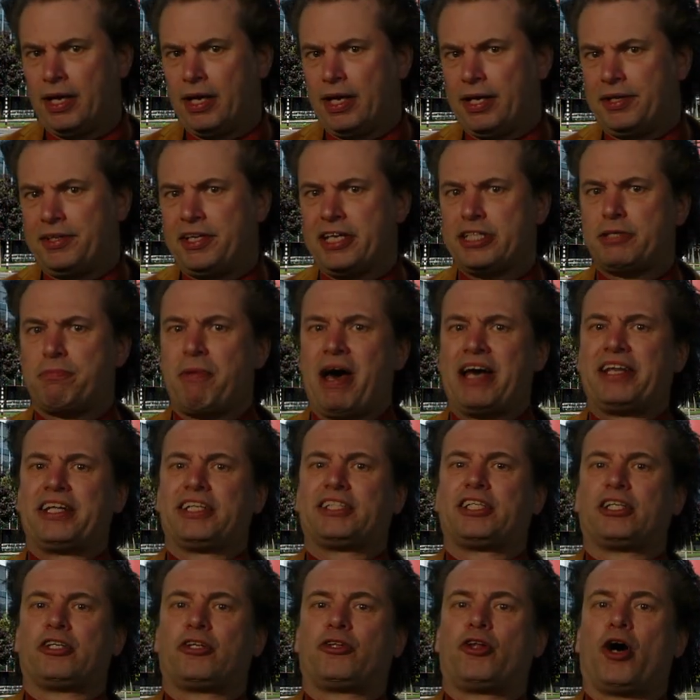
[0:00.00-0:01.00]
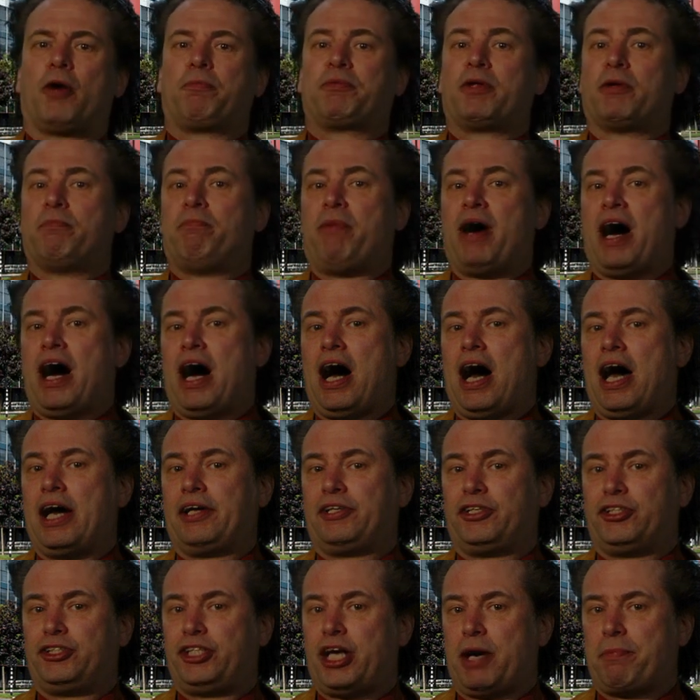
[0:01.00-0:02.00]
This method is adopted by
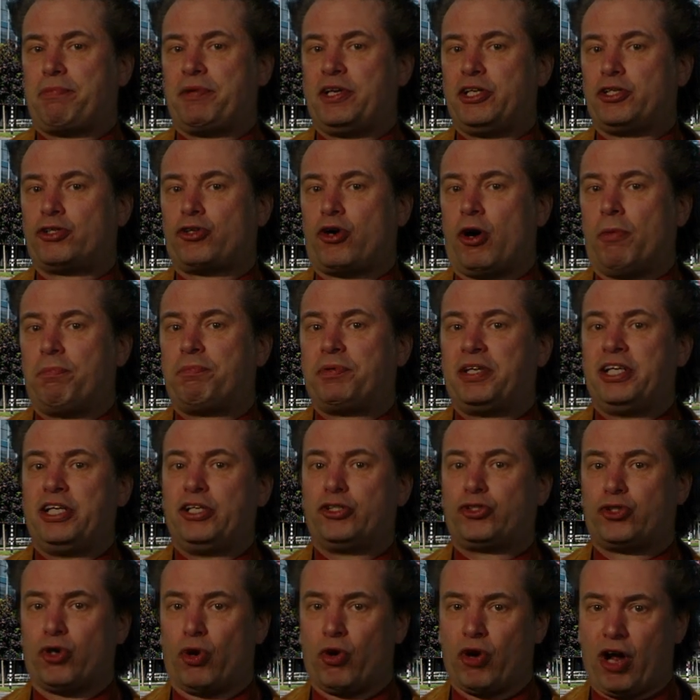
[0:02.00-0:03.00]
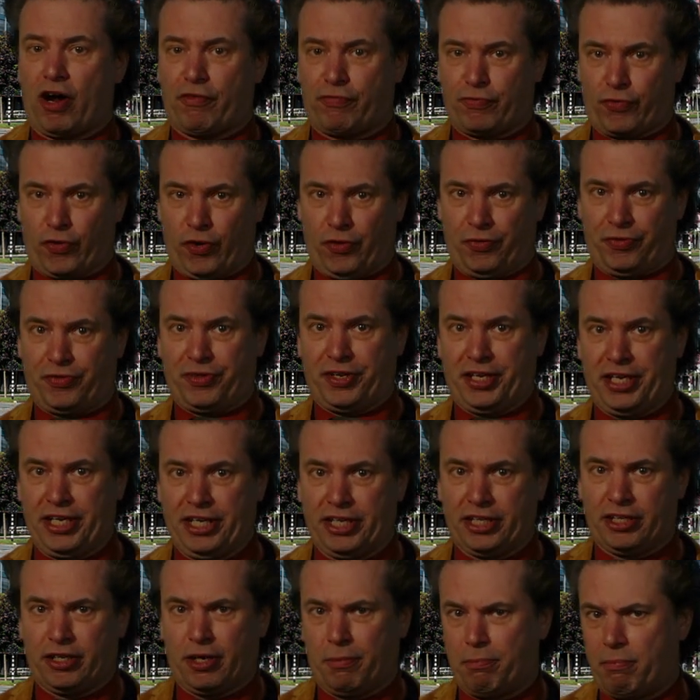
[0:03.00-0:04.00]
the Japanese company Solar
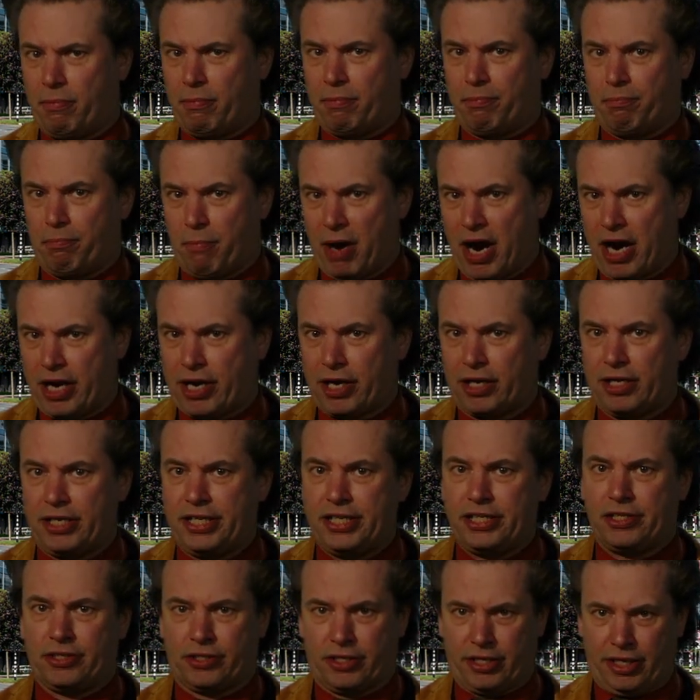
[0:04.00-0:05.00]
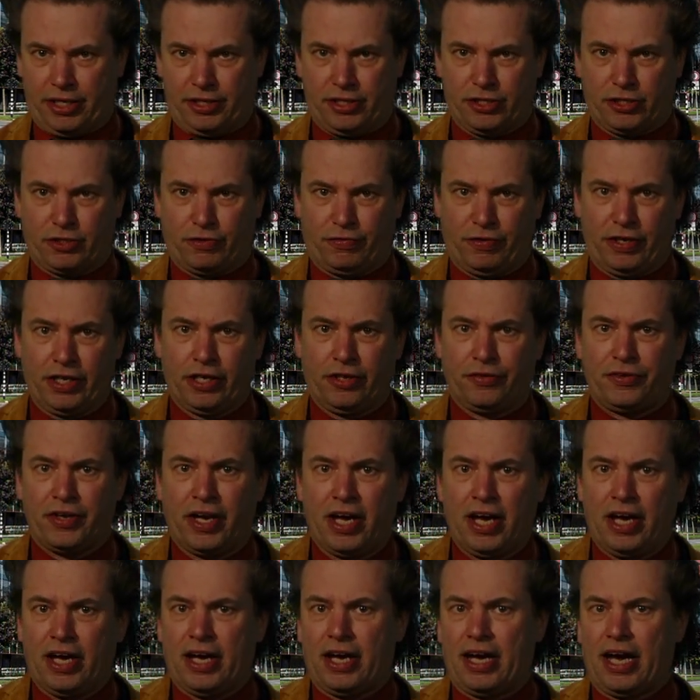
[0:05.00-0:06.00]
Frontier, a market leader in this field,
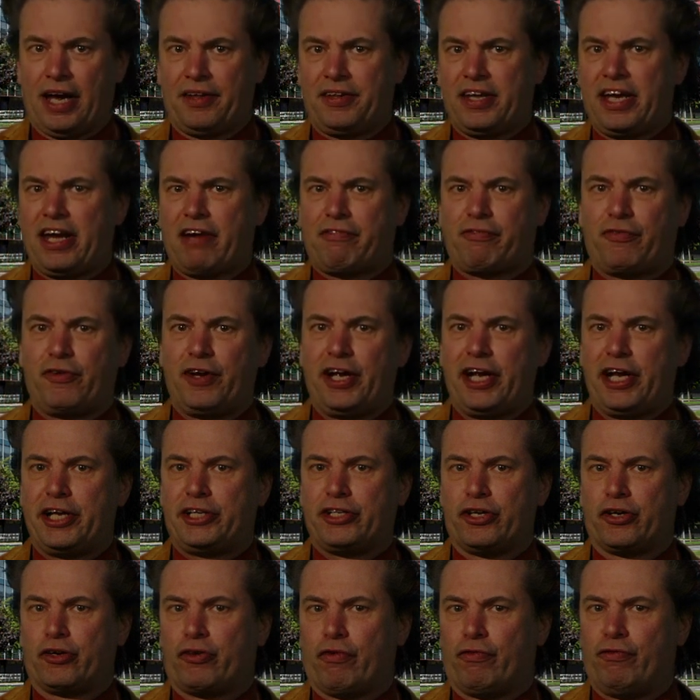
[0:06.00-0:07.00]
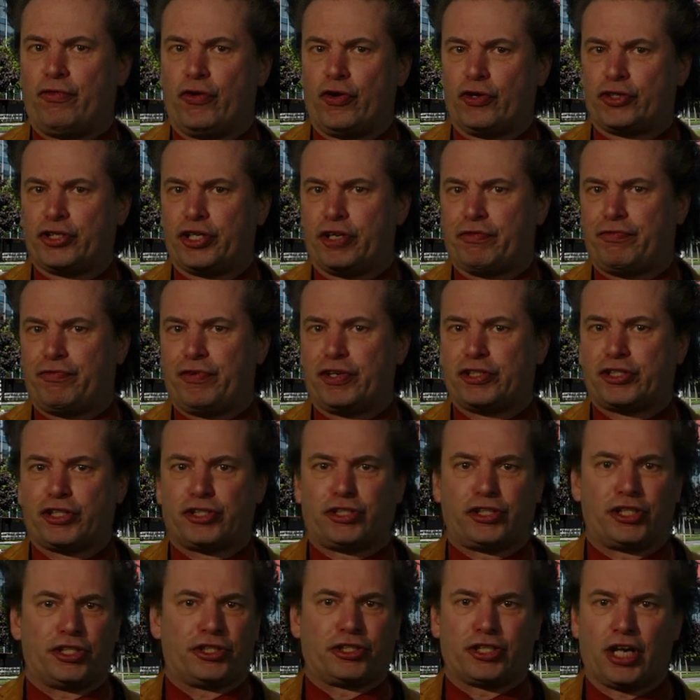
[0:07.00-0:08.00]
and they have reached a conversion
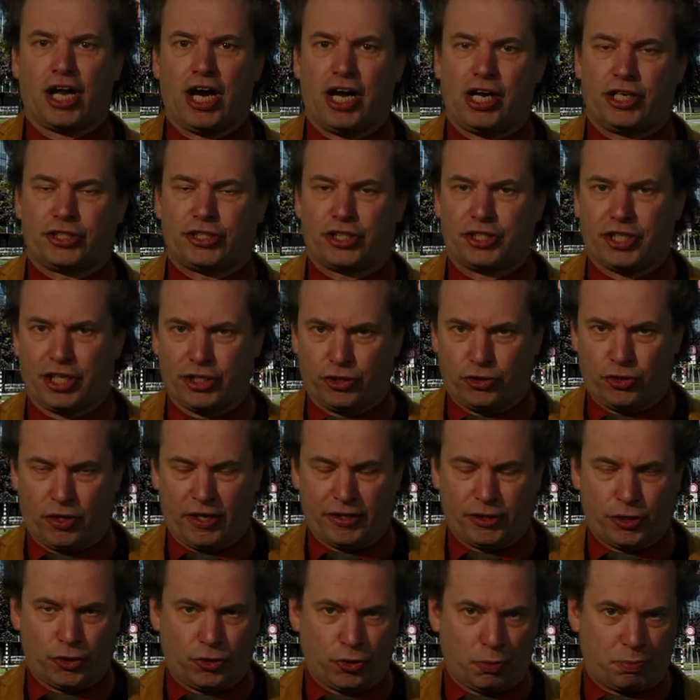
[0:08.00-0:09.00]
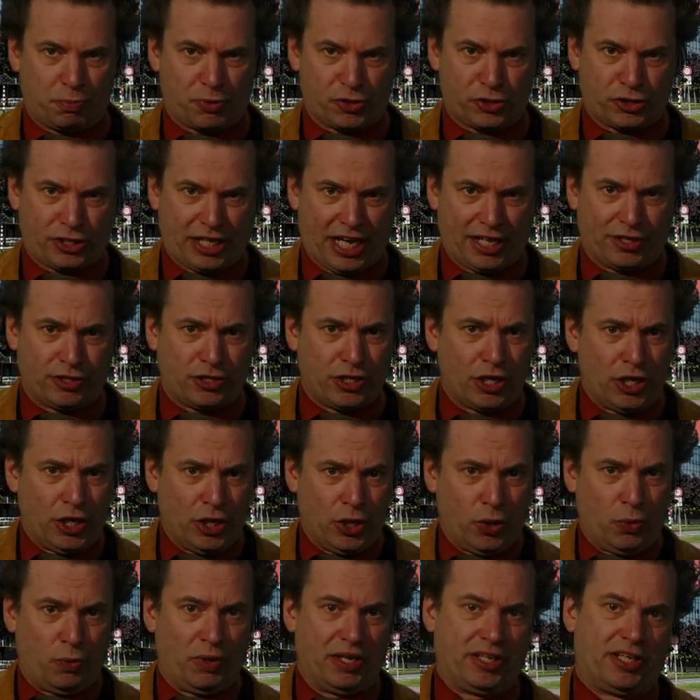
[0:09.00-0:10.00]
efficiencies larger than 22%
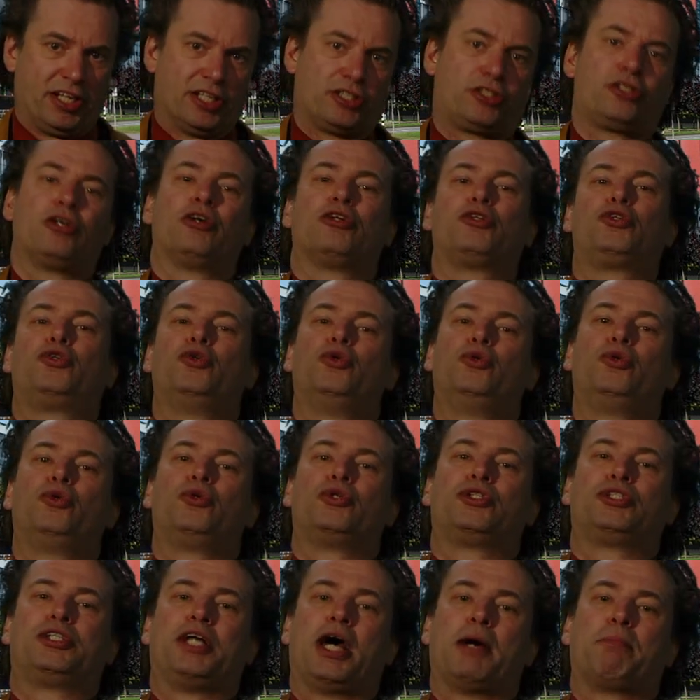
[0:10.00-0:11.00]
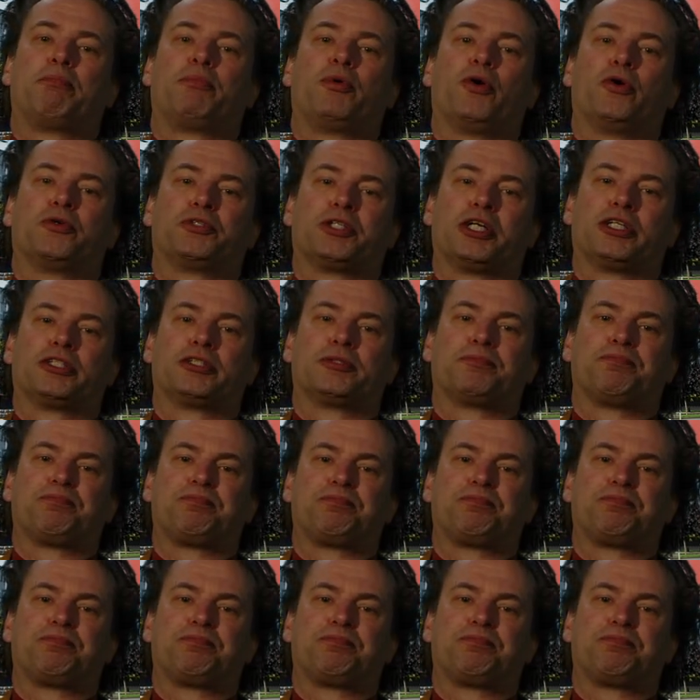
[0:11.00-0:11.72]
with this two-step process.